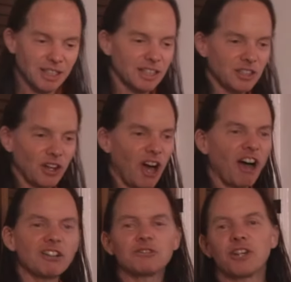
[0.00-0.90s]
so
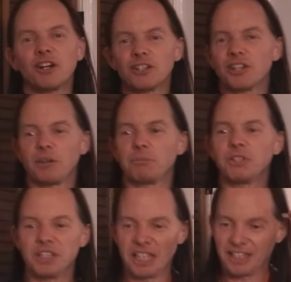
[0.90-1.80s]
all of those are
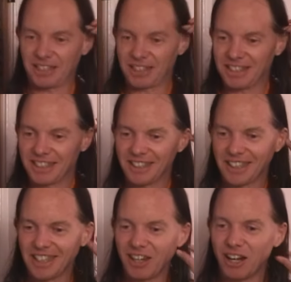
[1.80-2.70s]
Buddha nature.
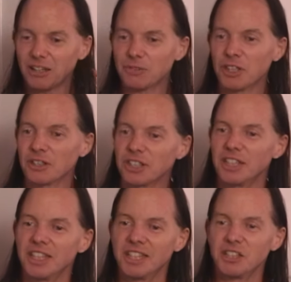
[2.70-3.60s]
Okay, all of those,
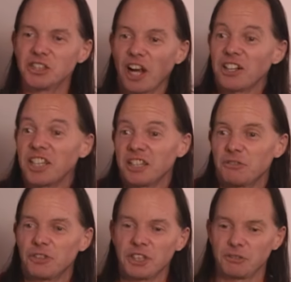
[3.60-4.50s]
you start to get a
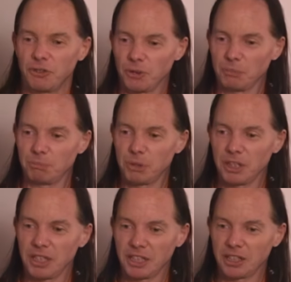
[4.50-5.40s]
feeling for what
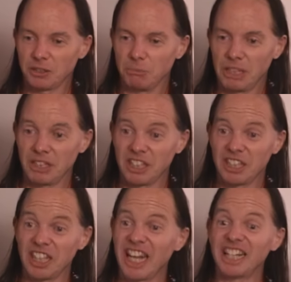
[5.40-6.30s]
Buddha nature means
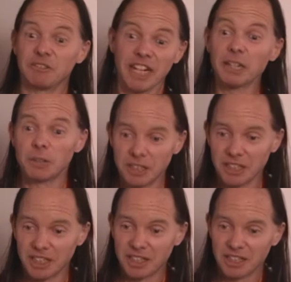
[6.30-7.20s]
in the native
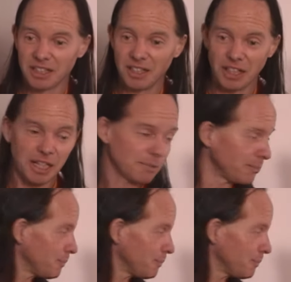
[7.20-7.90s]
languages. Okay,